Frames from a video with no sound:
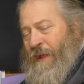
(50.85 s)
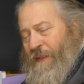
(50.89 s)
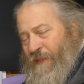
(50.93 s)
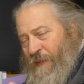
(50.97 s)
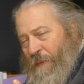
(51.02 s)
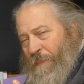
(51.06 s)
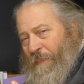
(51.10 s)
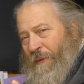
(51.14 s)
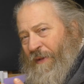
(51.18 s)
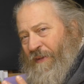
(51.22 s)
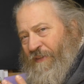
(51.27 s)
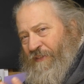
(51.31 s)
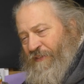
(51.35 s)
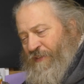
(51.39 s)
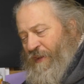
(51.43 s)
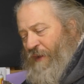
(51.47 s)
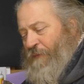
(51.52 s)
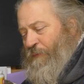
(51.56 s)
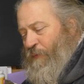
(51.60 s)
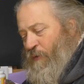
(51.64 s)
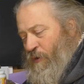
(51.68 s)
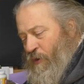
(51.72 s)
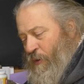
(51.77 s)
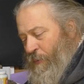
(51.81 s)
There have been
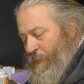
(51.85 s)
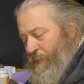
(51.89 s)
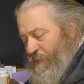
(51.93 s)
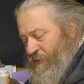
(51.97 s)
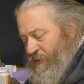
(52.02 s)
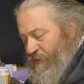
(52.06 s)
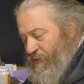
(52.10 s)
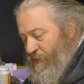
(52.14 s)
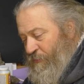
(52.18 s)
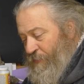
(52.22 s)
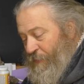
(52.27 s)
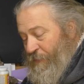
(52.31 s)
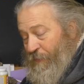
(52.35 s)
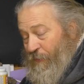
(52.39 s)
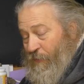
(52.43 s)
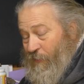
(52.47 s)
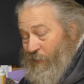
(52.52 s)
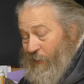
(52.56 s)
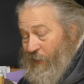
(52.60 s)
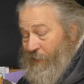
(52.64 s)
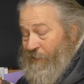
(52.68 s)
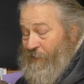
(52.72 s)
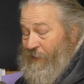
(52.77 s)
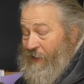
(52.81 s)
several competitions
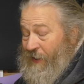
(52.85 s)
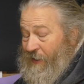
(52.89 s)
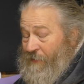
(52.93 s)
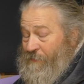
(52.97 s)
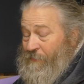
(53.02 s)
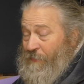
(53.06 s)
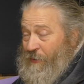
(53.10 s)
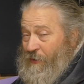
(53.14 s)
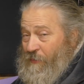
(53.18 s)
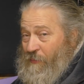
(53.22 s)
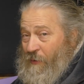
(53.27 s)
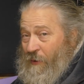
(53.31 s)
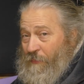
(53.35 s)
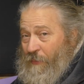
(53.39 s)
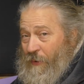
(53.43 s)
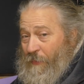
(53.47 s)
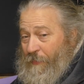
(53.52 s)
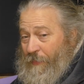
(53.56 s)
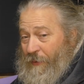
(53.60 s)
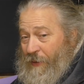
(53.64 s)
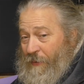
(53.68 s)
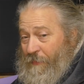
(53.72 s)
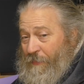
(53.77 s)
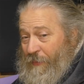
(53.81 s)
beforehand that haven't been won by
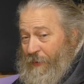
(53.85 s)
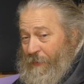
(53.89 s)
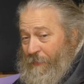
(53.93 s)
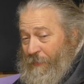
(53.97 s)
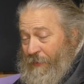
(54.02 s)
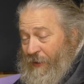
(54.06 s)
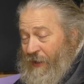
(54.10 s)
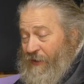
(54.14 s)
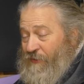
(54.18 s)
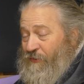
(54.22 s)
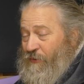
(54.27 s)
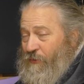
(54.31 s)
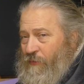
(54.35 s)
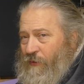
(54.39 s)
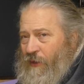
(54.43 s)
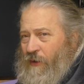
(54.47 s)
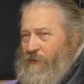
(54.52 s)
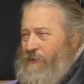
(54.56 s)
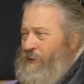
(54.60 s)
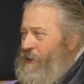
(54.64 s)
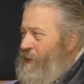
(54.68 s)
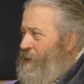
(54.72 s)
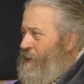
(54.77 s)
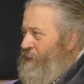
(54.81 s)
B&B players,
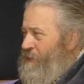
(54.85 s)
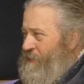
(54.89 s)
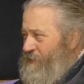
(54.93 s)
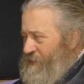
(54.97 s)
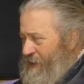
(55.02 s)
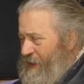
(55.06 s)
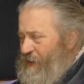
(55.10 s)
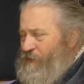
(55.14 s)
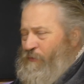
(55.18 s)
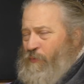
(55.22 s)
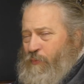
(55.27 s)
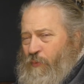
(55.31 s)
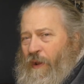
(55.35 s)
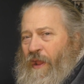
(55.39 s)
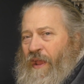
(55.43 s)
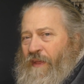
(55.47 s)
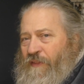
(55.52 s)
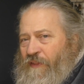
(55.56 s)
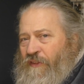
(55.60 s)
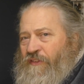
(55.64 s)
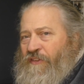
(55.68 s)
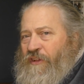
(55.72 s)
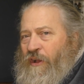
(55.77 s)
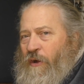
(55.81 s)
although that's where
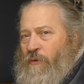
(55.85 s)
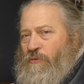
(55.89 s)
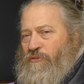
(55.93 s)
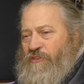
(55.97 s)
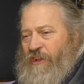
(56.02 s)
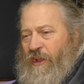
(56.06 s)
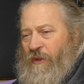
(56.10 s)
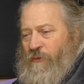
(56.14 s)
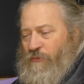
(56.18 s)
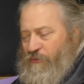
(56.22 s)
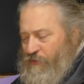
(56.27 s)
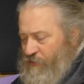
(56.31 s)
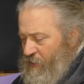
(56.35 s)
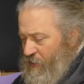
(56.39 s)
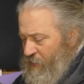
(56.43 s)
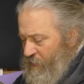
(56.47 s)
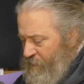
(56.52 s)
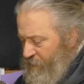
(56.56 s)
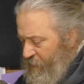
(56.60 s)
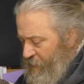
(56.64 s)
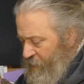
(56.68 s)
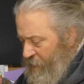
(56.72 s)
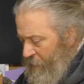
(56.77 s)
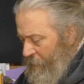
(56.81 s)
this whole channel
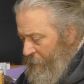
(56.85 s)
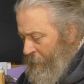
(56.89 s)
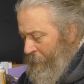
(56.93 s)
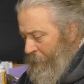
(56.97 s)
started.